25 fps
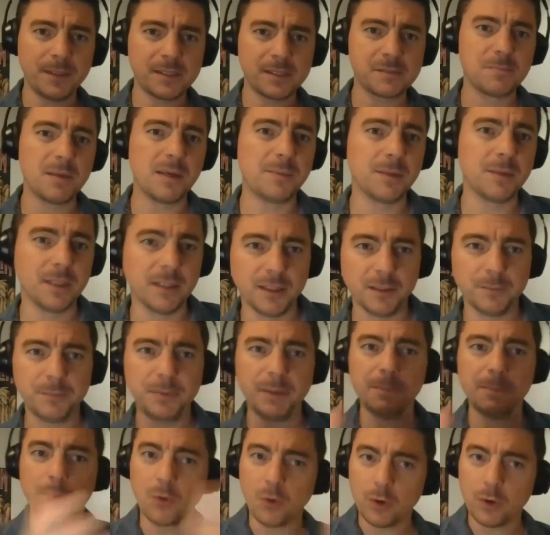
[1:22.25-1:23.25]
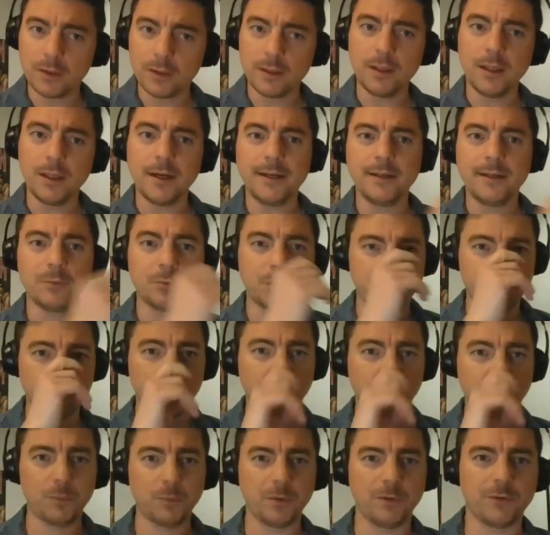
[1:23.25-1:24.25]
It's maybe a little bit more aligned with
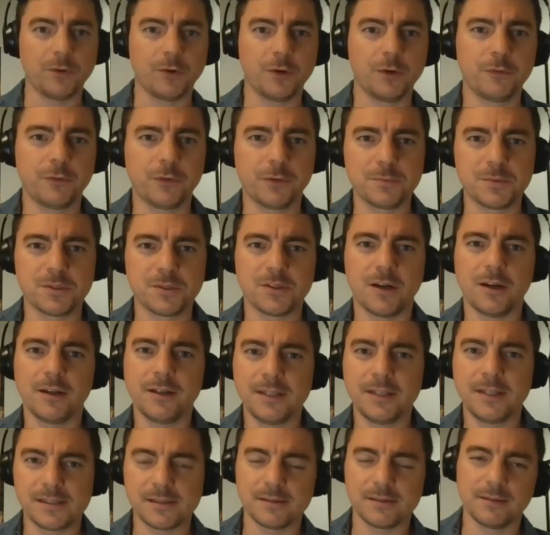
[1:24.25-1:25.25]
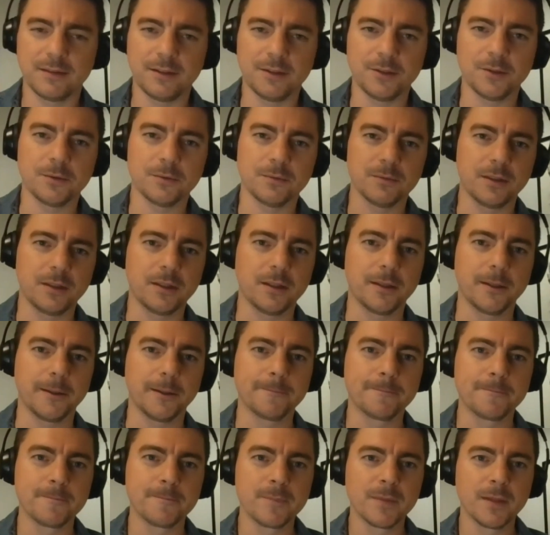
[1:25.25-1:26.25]
what we've heard from Sonny's, you
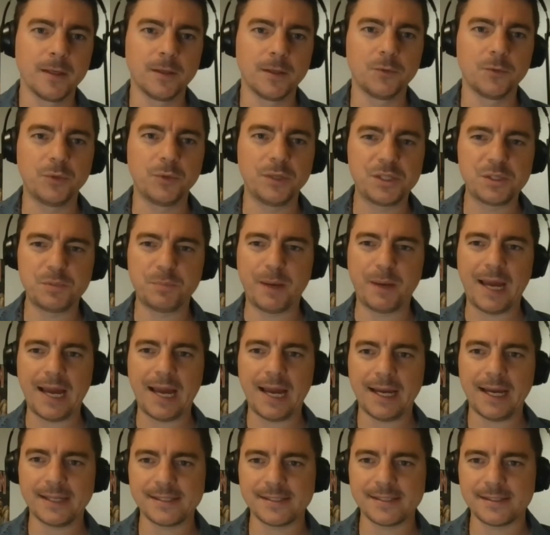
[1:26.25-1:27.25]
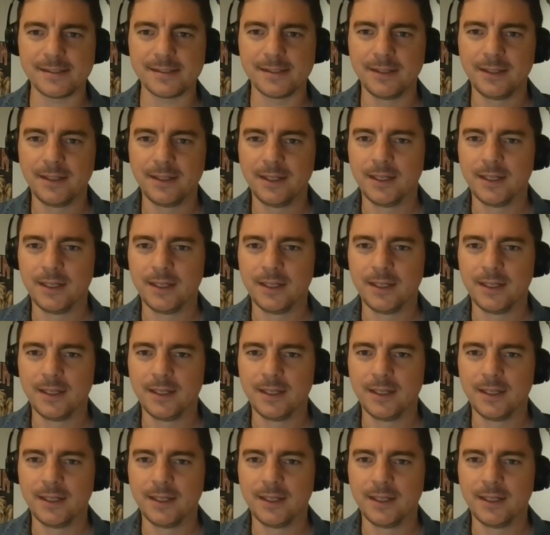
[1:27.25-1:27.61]
know, rich past.